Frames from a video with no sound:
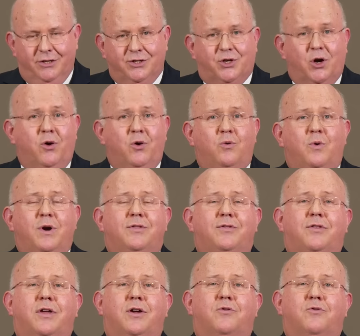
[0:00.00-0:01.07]
So
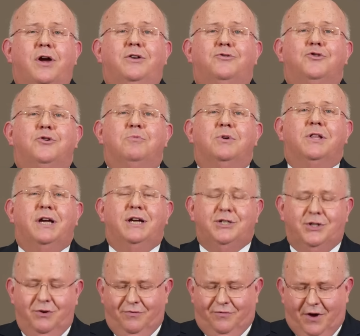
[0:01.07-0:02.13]
with the Great
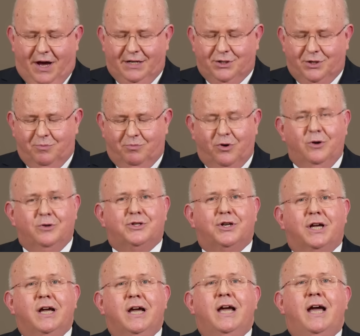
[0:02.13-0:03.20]
Tribulation fast
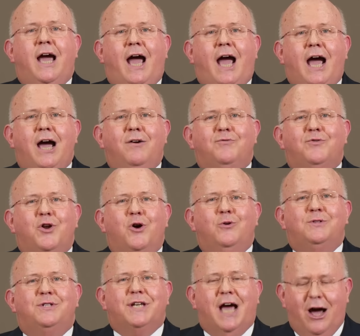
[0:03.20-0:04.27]
approaching, have
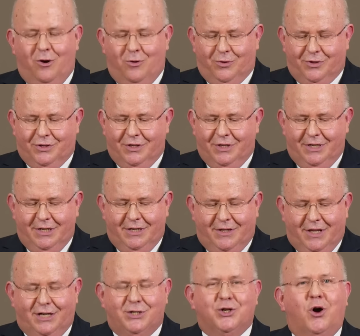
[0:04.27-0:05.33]
no doubt
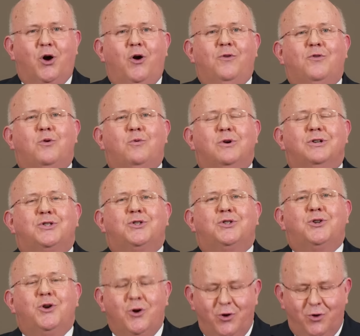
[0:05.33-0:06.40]
that Jehovah will
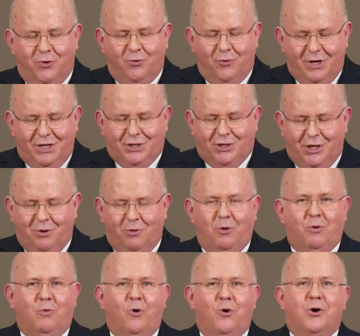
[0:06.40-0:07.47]
soon richly
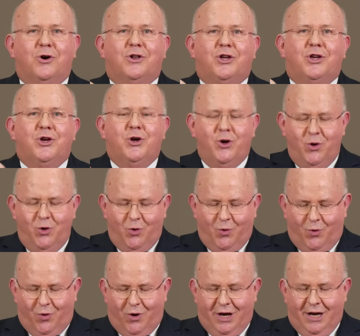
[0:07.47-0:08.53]
reward
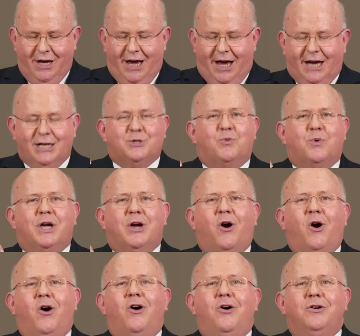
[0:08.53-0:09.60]
you as we
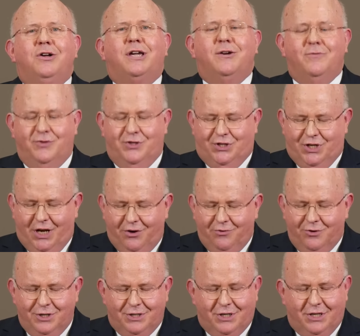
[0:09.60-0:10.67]
all give
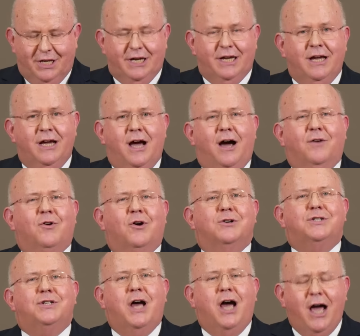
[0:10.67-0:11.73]
generously of our
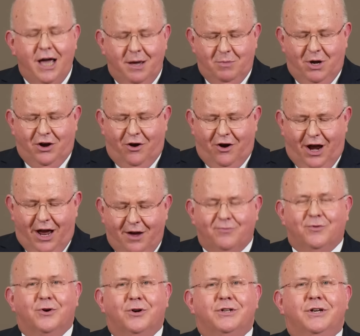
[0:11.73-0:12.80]
time and our
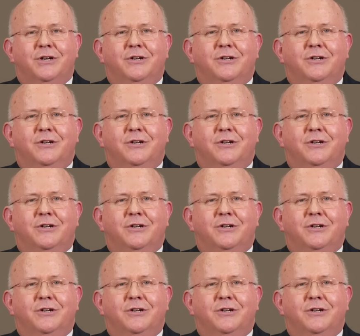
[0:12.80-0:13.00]
effort